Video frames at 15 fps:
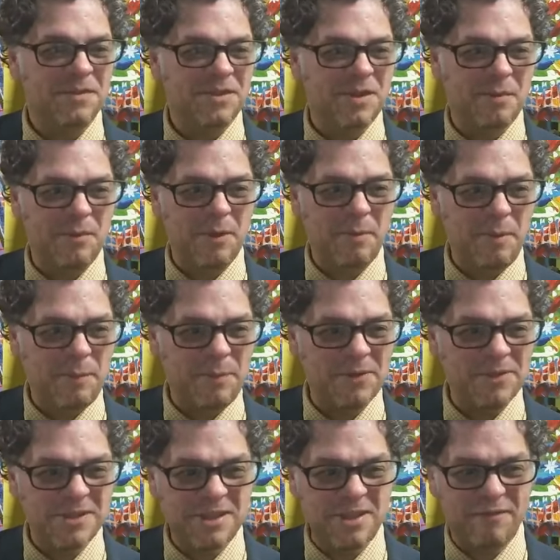So I'm going to be
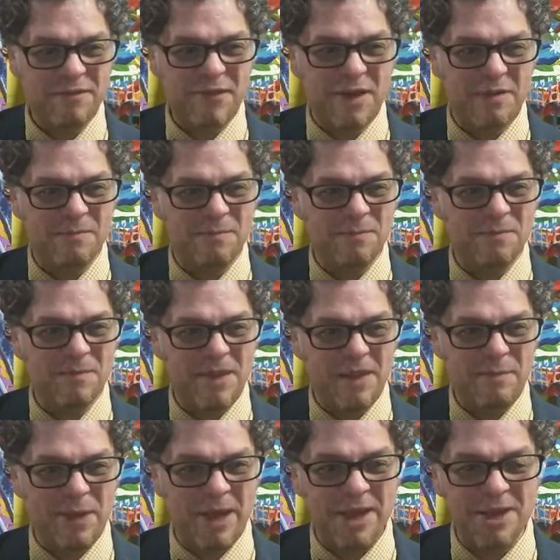putting stuff on
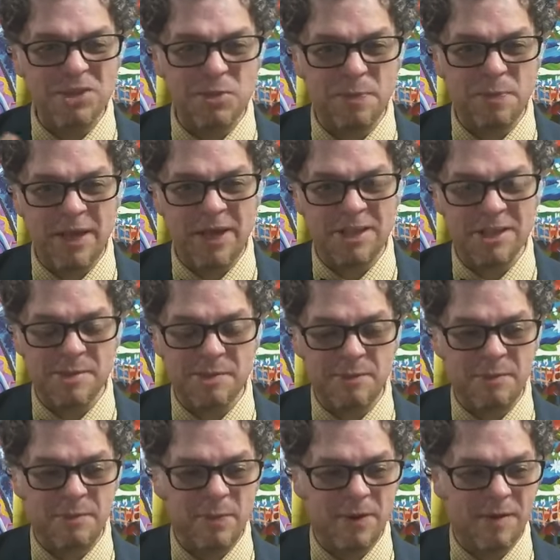my extra paintings. I'm
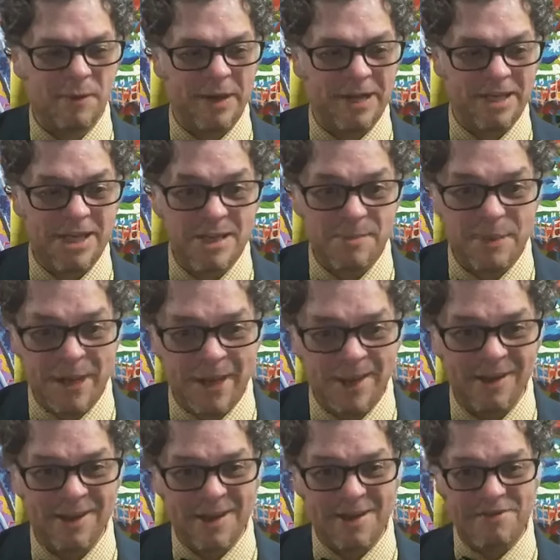going to put them on
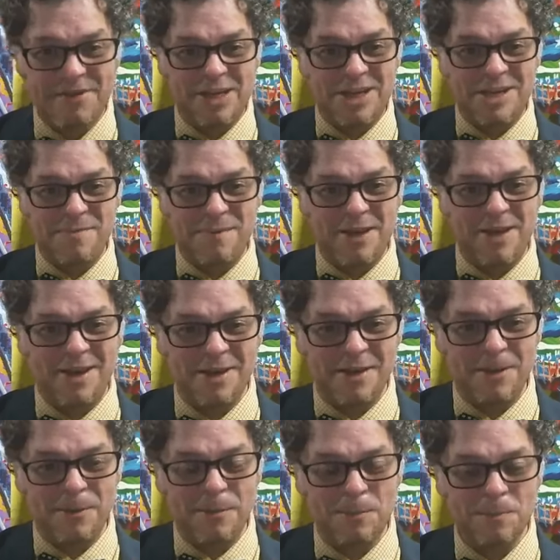eBay. I have an eBay
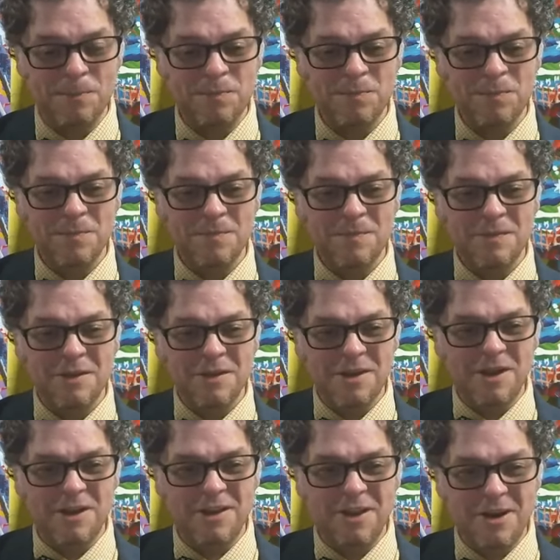account
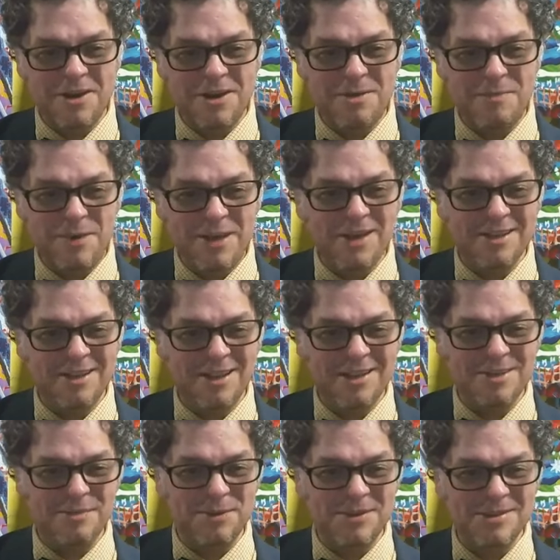called RDB
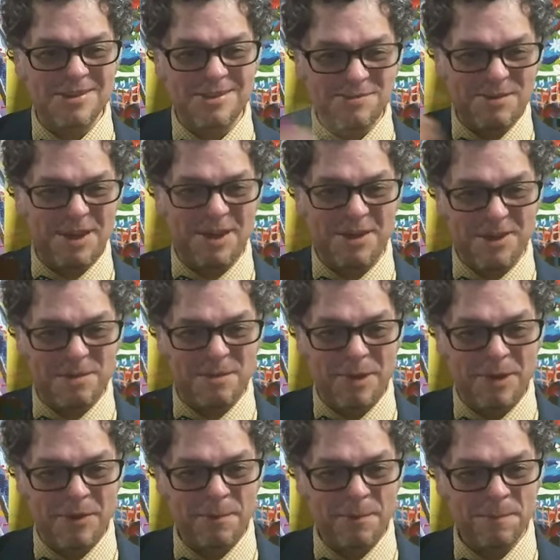Collectibles because me,
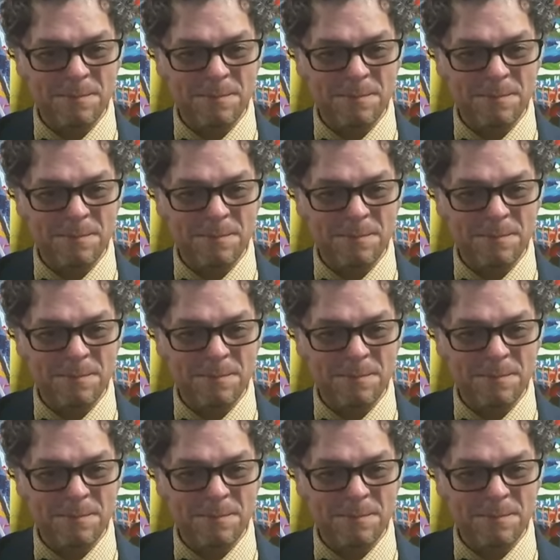RDB.